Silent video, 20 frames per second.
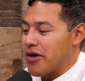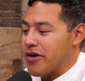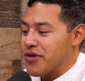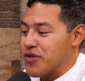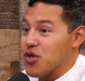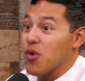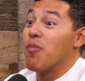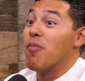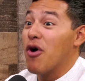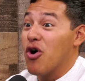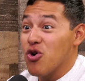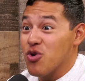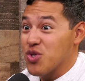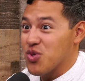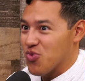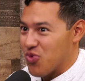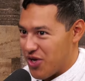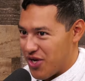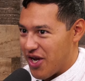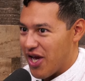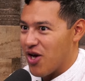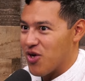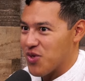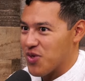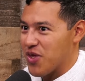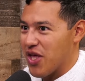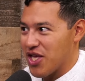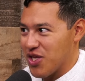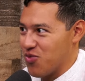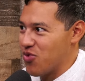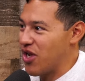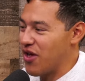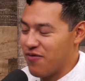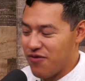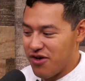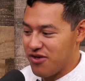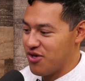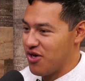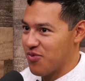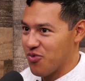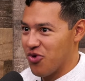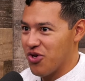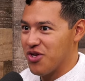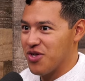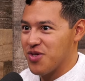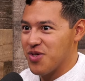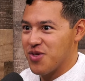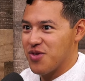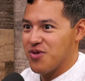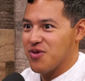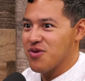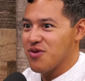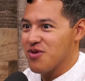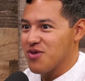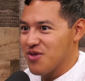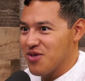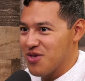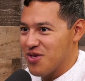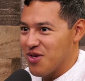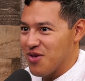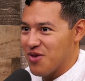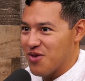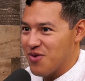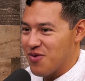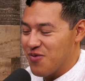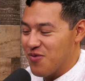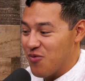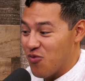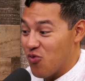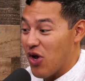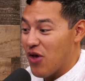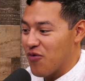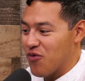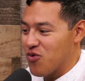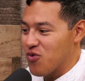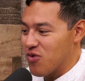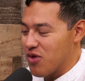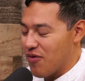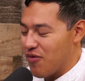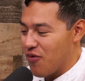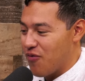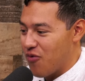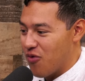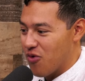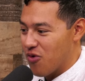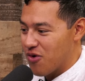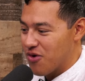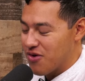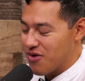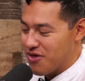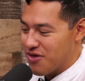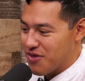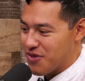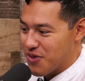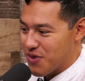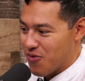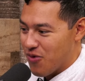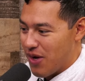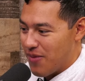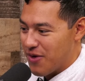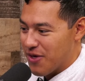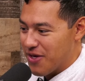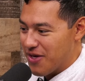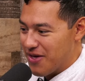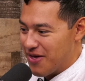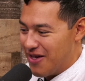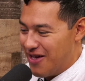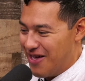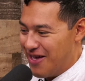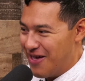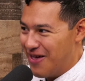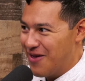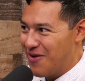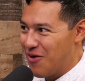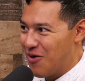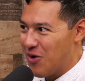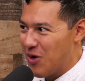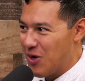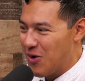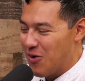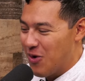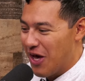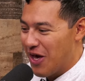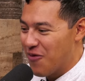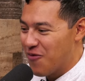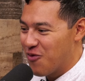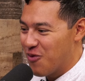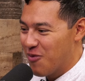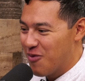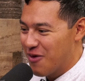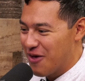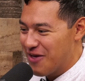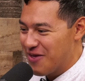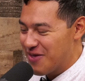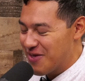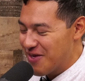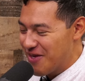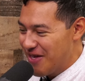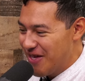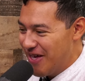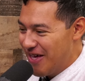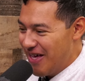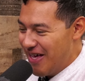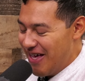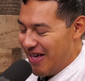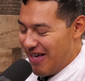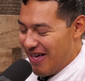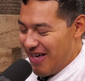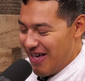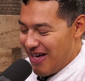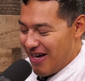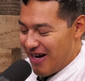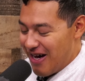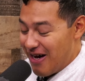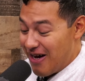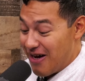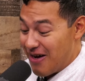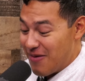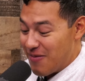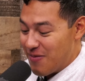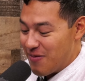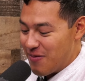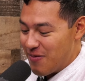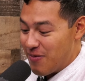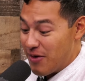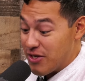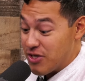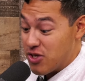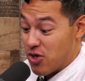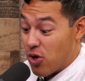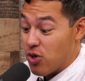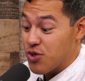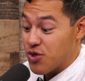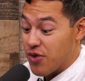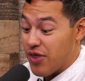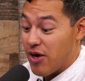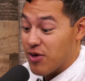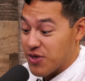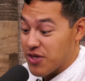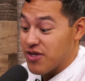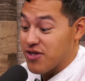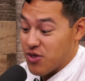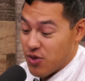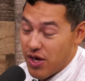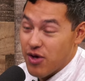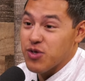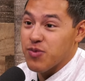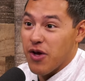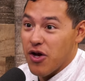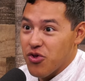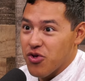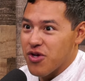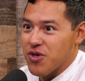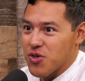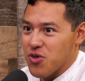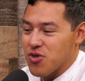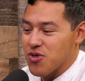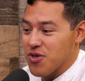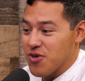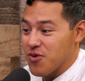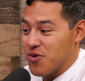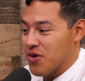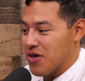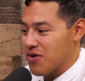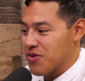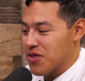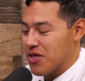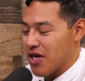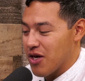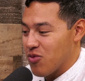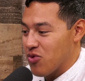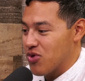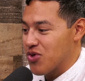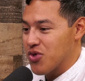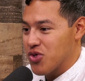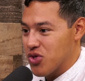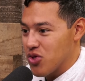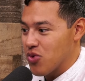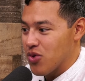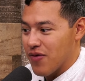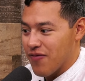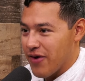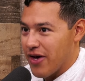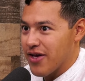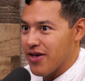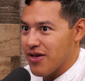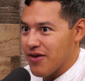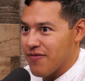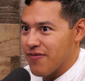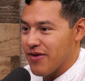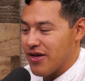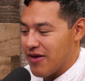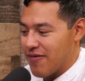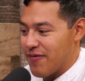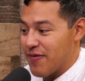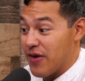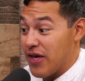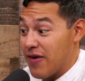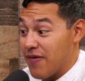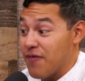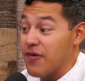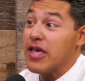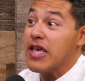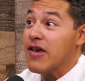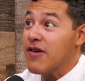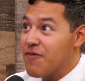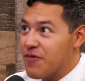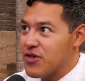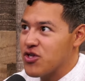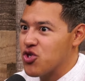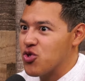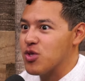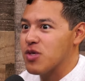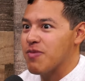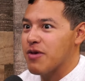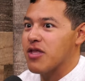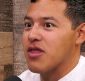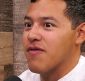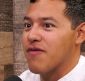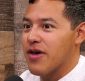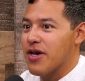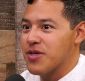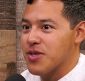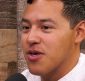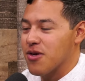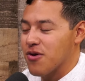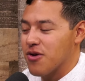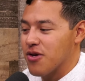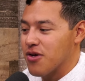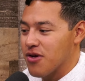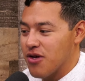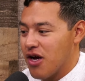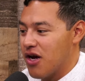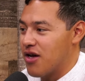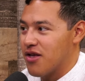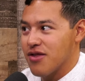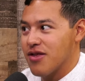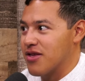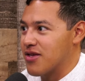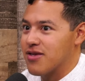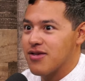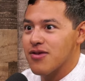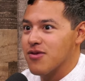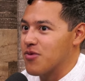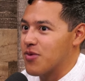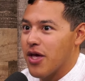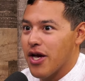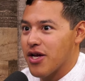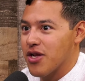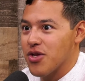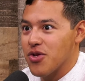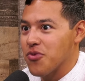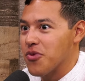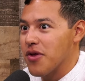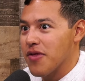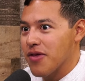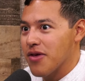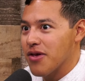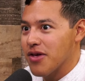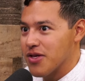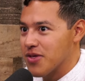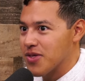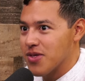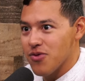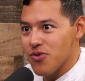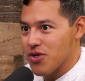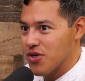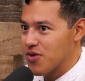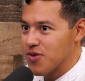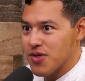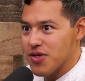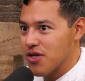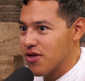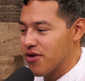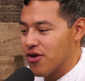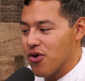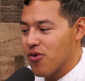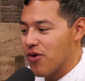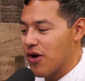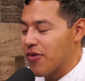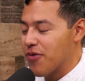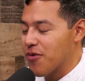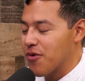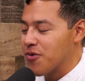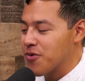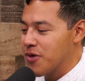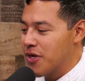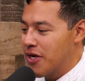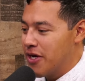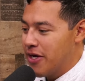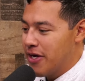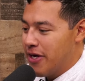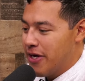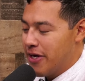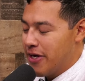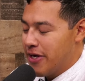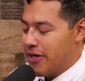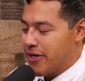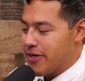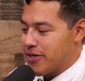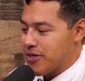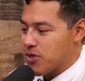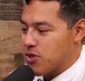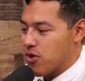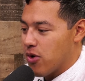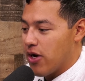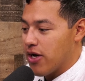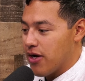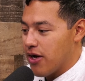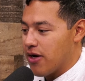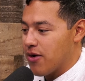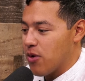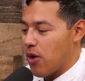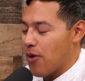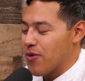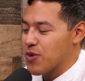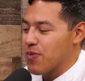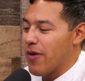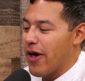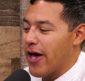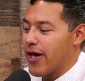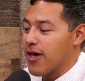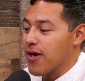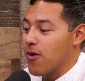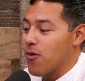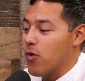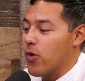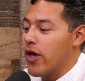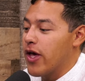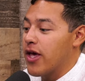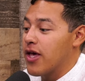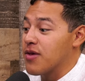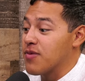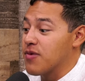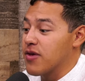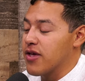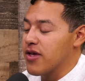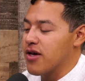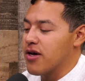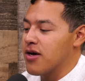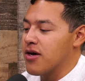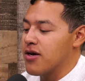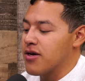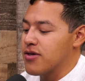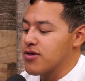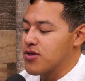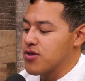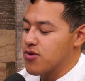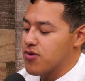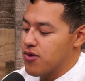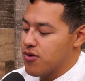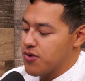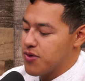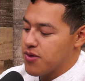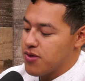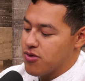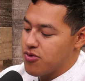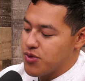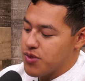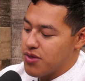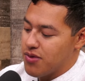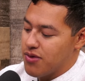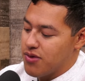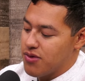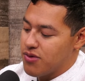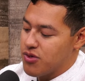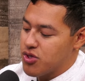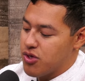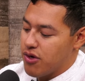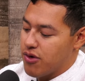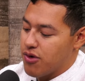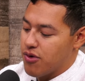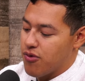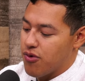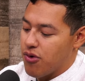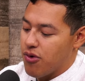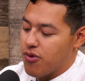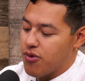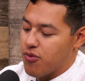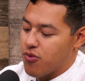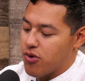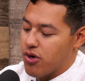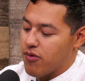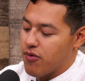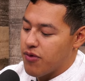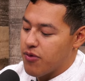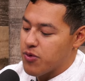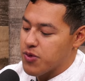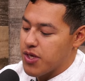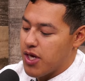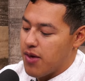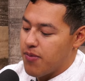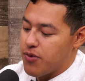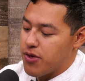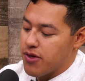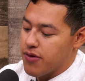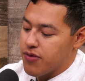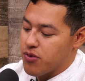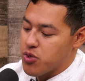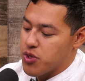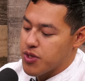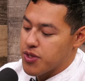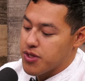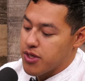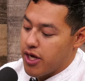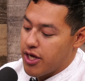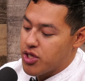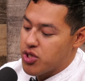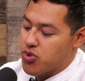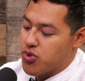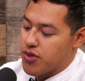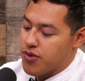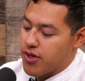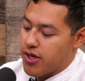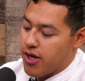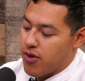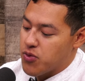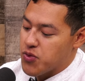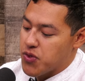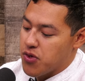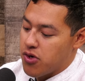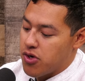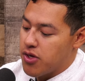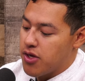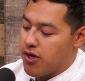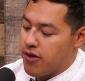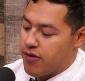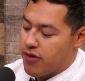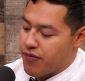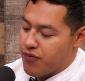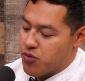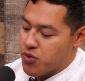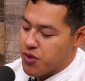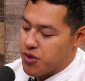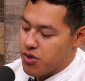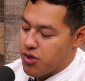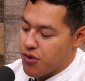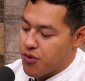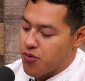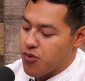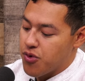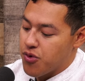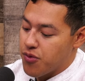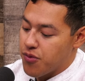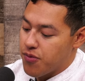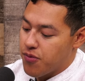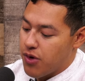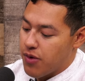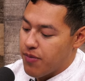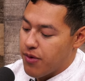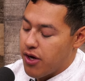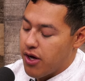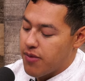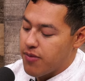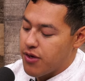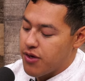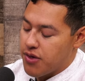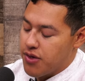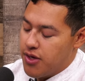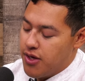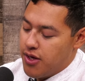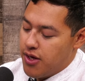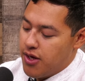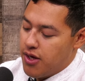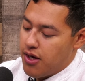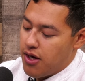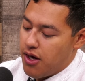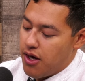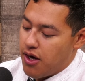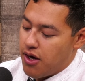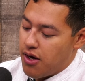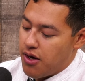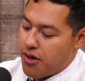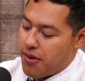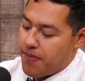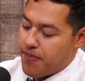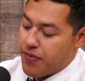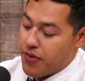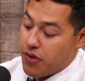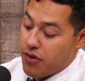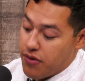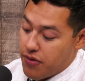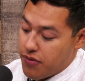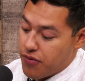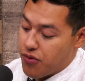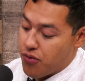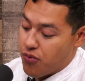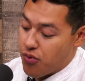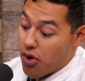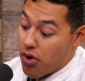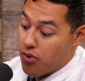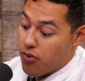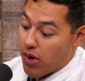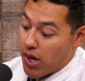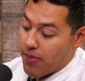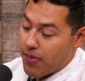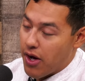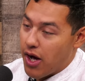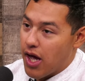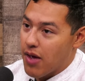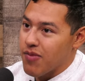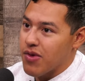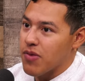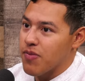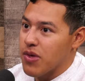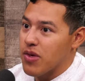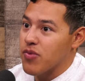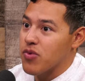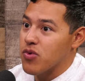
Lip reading: So post Rittenhouse, that's when I finally upgraded to rifle level 4 ceramic rifle plates. But that was my other concern too. It was like, well, shoot, if it shoots me in the vest area, that's still not going to do anything. It's still just going to go right through. So I was backing away. So there was the Sheridan Road where everything was happening. There was a side street that I was on, and then there was another road right behind me. The road right behind me,